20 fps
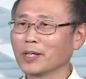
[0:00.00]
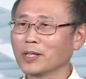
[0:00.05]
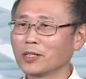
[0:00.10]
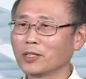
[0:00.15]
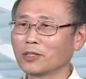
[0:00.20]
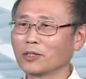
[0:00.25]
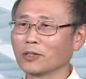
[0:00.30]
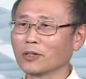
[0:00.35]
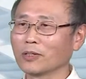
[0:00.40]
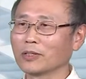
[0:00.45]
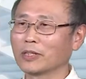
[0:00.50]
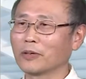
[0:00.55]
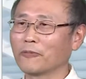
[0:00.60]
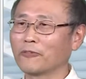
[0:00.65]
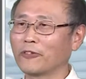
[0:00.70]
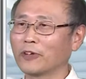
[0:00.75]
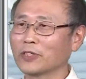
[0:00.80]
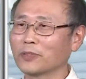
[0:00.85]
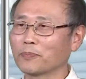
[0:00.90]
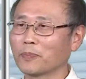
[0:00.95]
So the
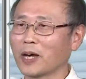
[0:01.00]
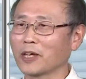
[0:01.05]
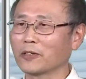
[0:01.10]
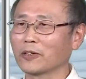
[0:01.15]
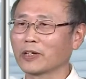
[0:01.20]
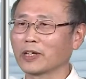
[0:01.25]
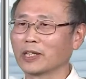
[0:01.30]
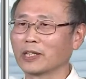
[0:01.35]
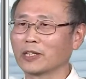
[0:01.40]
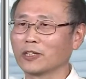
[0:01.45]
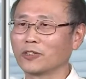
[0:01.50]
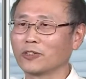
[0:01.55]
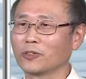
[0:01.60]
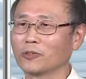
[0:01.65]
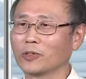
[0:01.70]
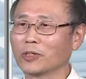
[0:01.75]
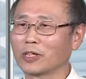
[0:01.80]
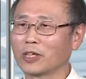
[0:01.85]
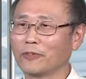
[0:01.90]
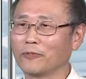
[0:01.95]
first boundary
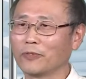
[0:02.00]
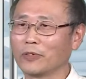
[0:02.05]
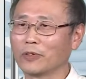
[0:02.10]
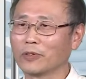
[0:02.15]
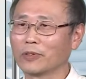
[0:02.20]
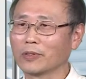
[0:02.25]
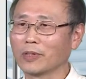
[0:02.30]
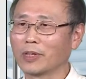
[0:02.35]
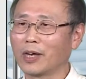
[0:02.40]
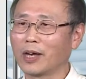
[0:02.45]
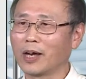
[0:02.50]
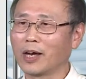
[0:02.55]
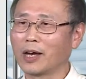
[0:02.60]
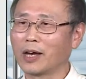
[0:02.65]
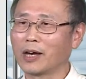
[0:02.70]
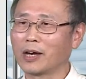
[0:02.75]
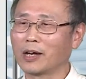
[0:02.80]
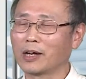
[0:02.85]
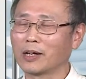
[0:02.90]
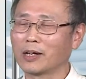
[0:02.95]
condition will give you
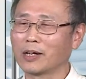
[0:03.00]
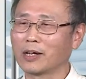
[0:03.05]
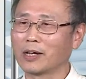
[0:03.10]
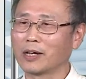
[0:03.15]
a